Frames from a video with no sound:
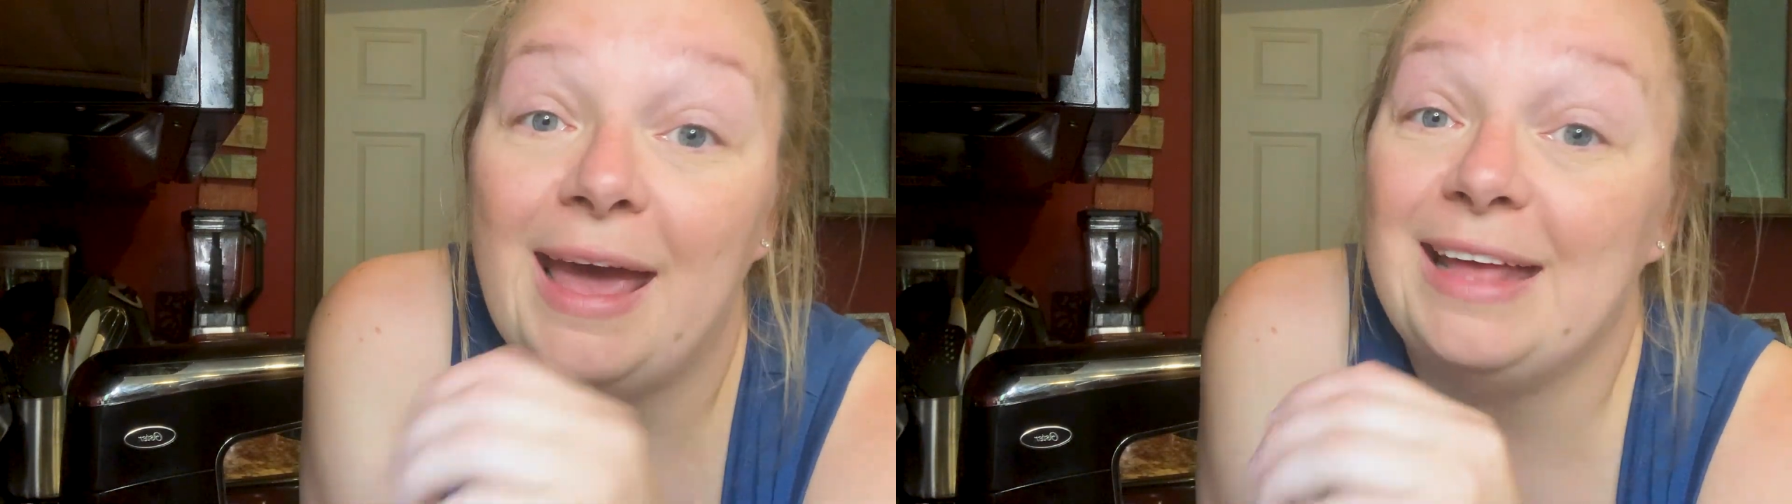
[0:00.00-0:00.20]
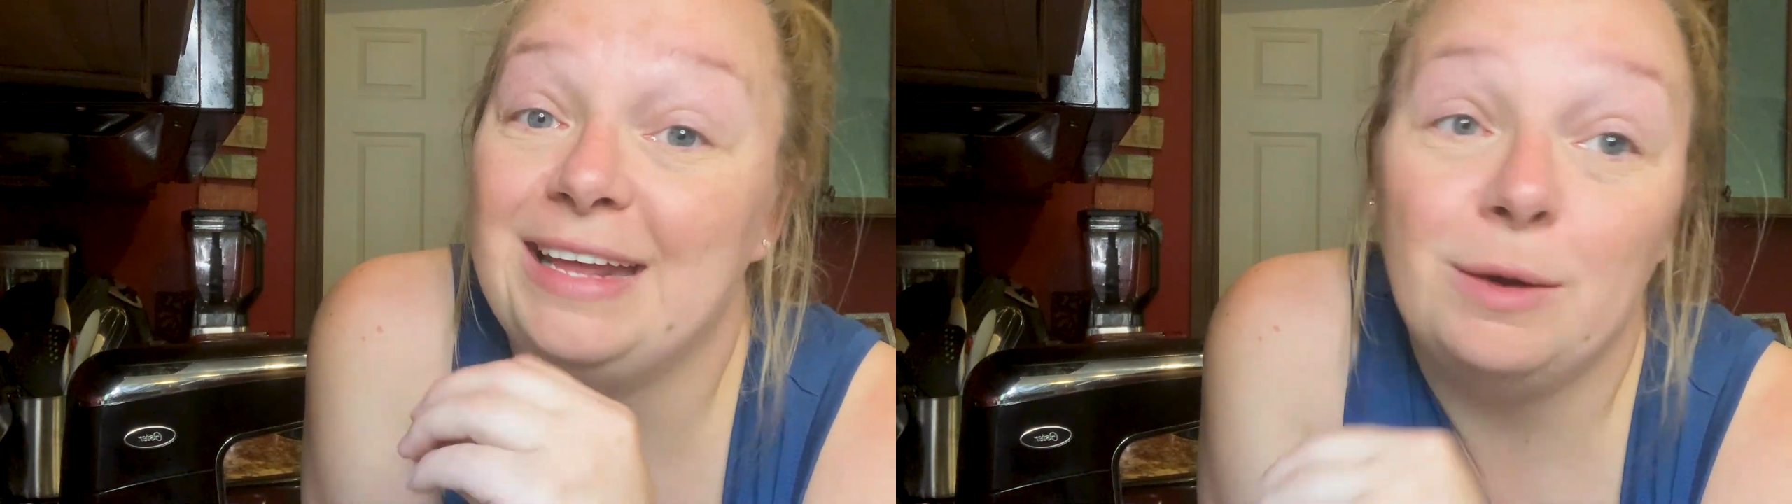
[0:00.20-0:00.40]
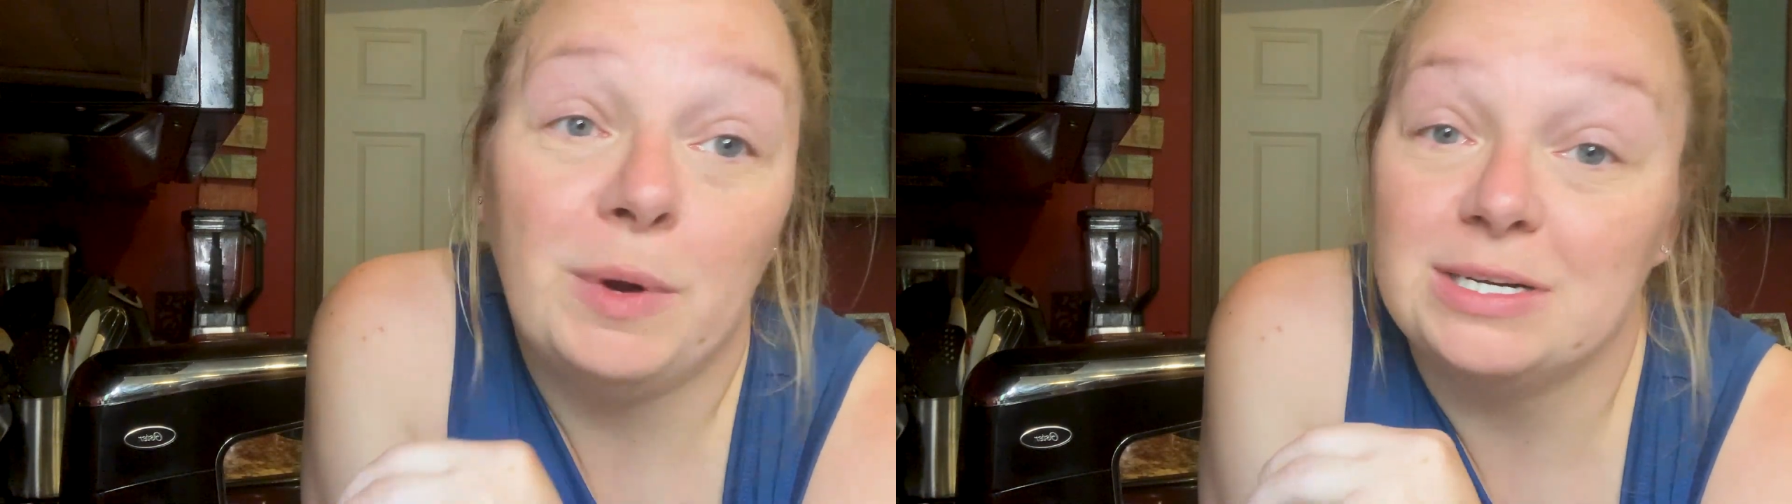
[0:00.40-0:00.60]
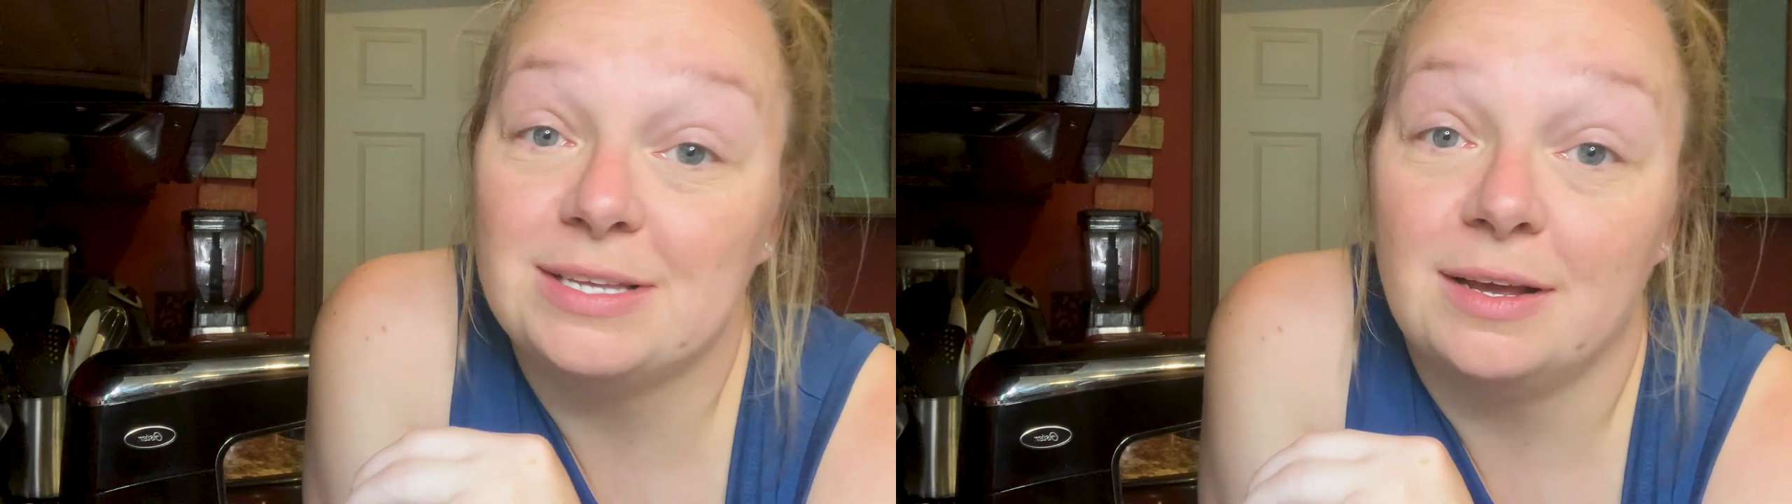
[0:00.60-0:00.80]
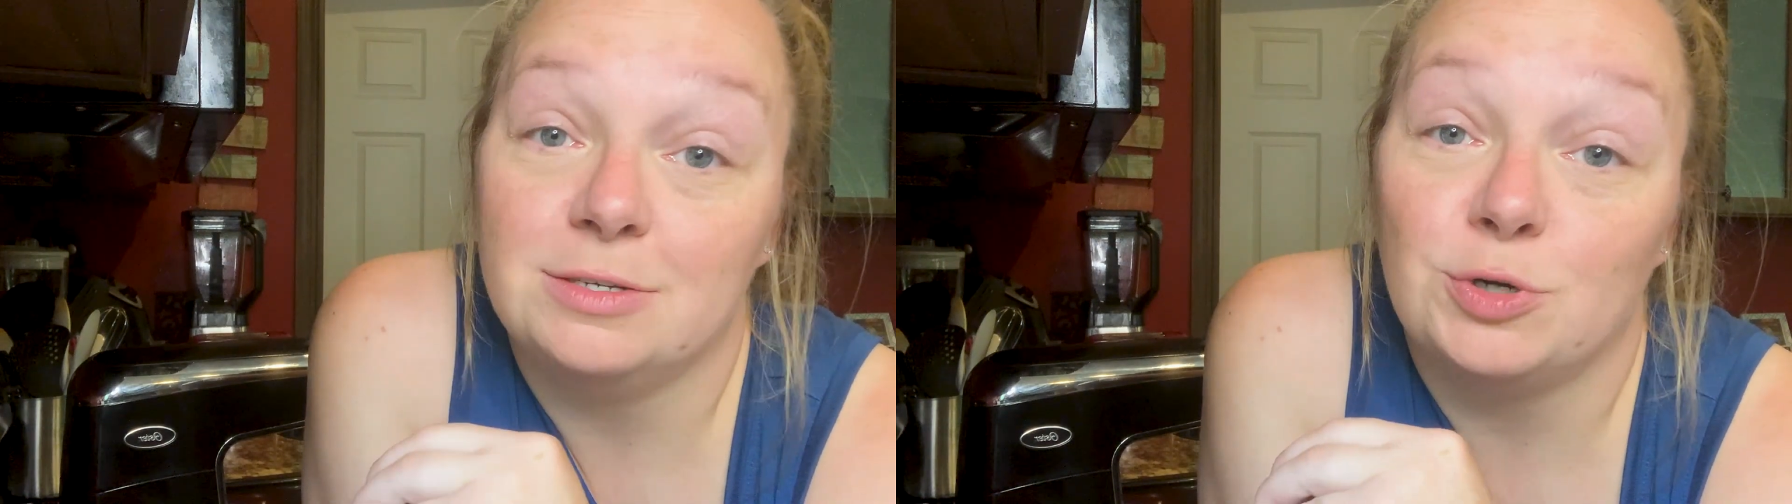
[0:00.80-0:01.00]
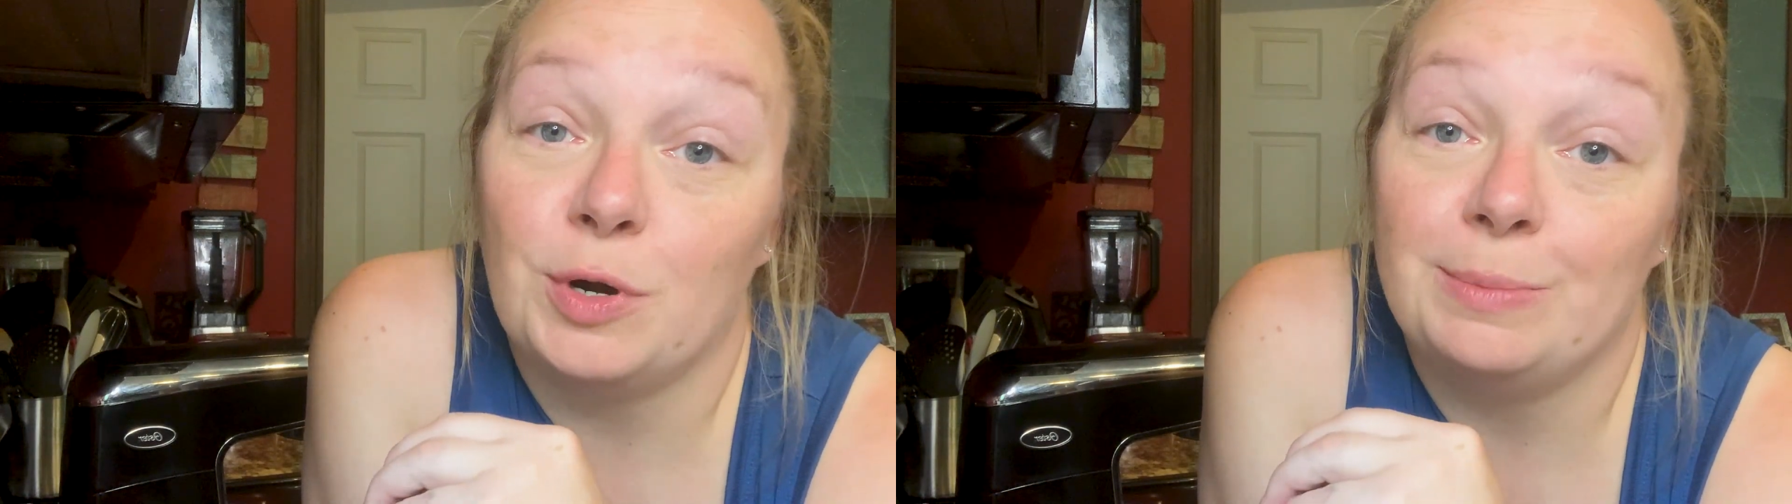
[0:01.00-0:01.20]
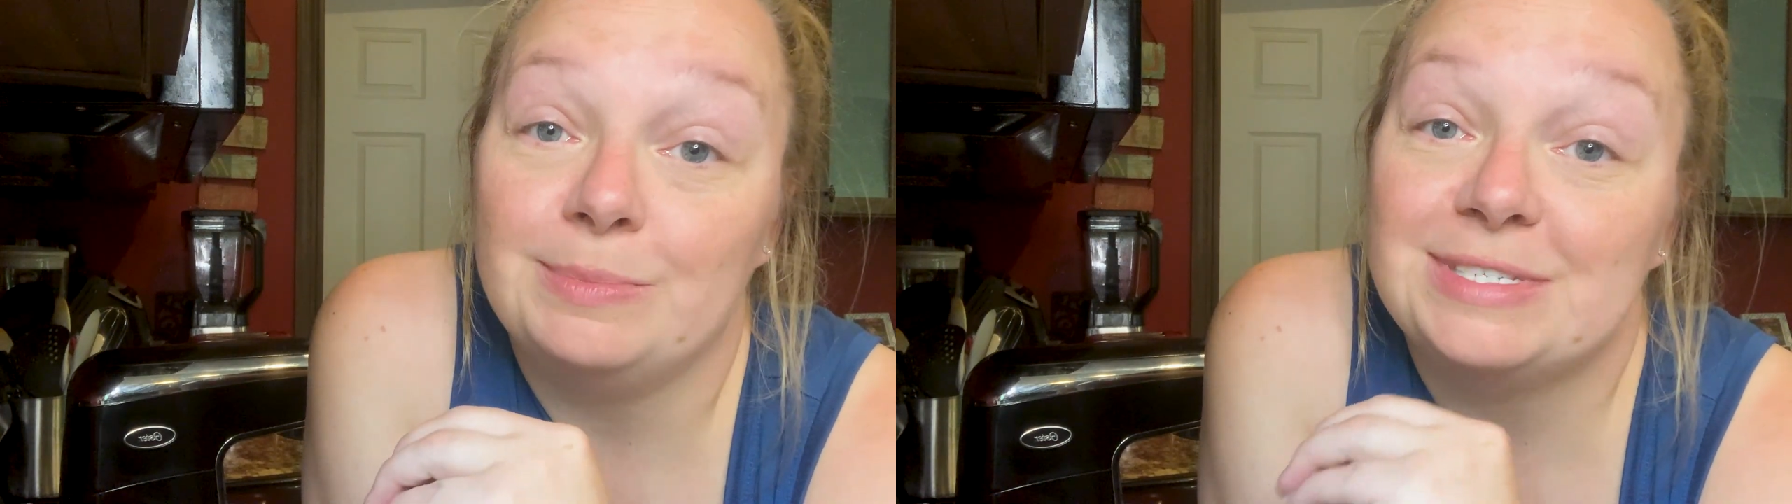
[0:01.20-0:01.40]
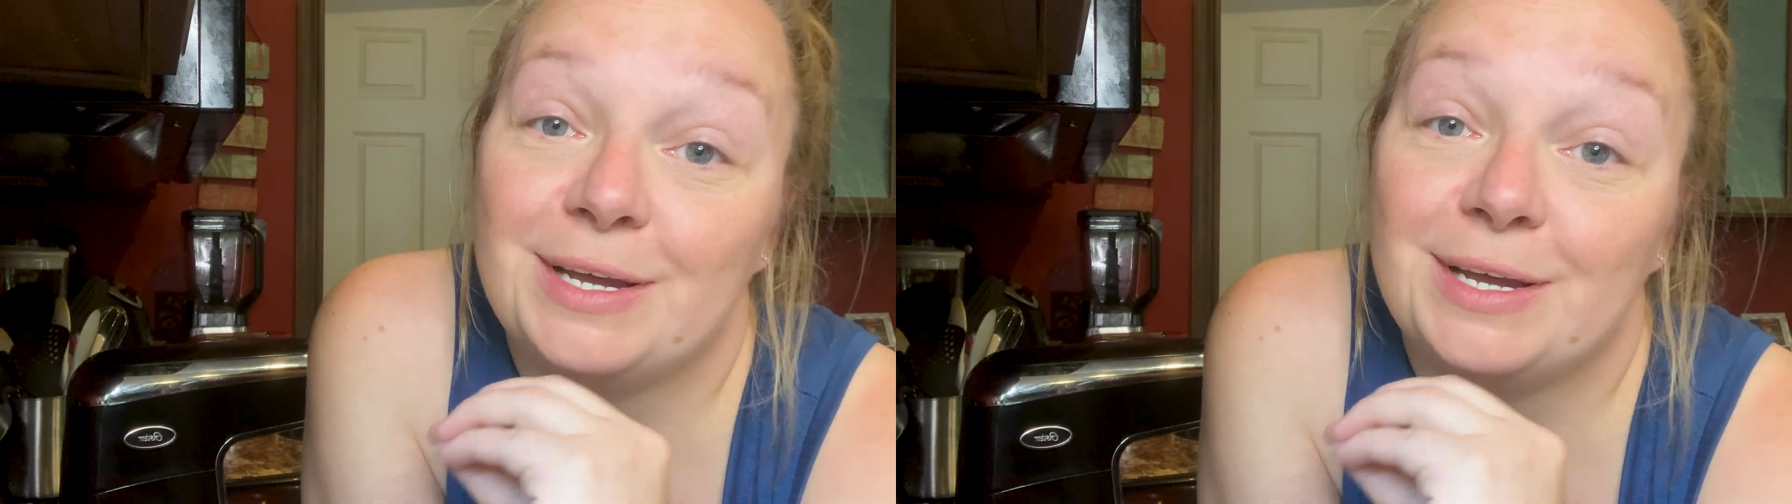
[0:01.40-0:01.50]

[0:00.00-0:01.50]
And it works like a charm,